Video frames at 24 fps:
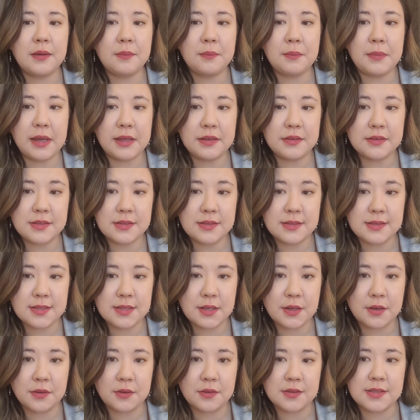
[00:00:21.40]
Mountain
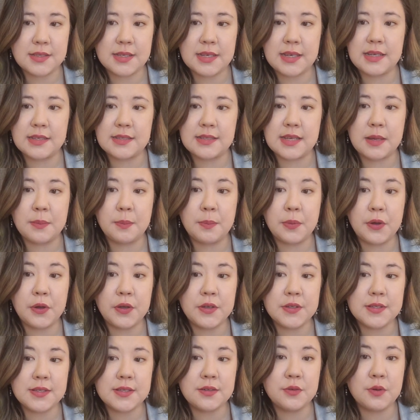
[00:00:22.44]
Songs is a
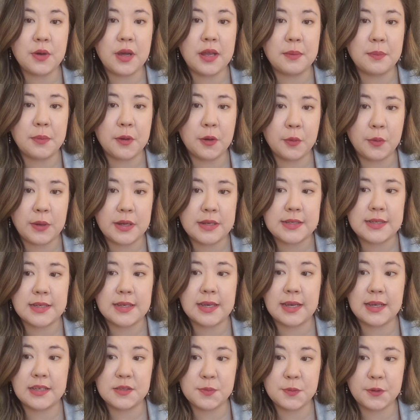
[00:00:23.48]
personal and poetic
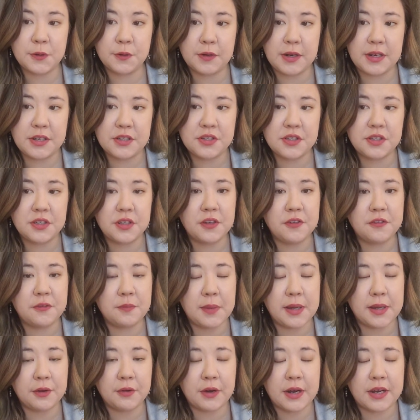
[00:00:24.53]
exploration of
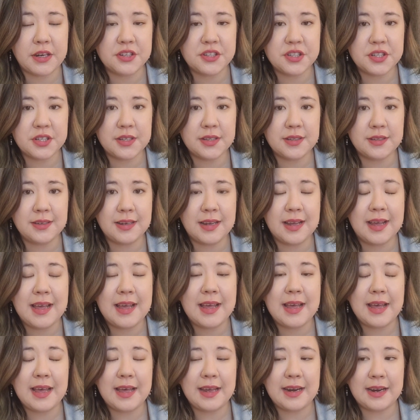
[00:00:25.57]
migration
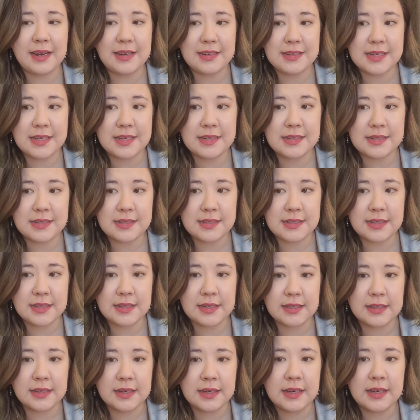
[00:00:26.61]
and
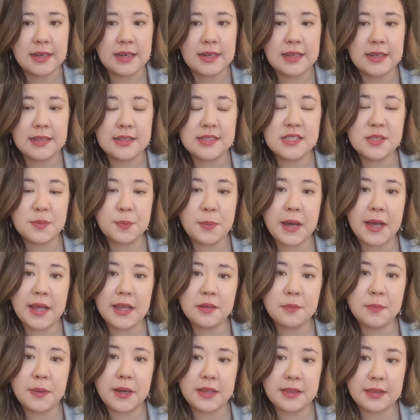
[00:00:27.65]
identity
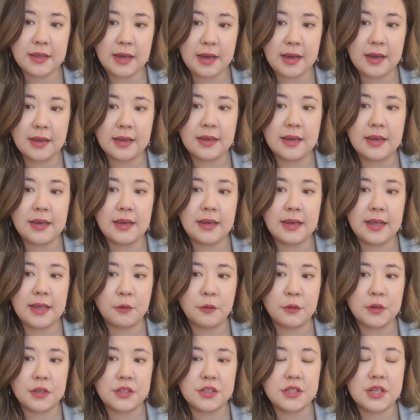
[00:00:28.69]
inspired by the Hakka
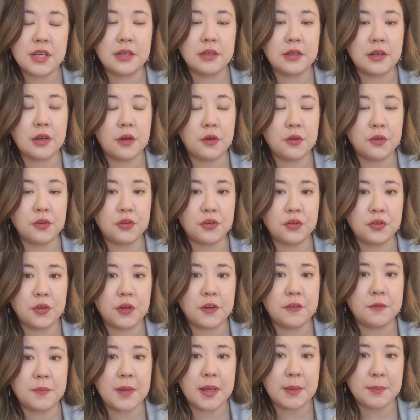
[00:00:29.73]
language and culture
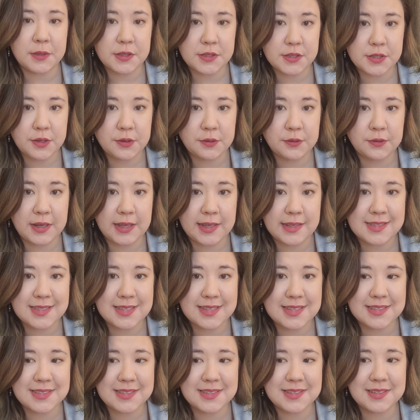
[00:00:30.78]
of my maternal
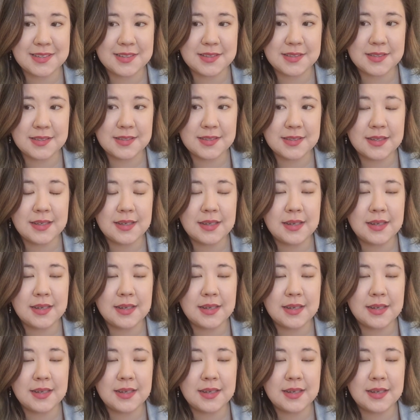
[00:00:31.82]
ancestors.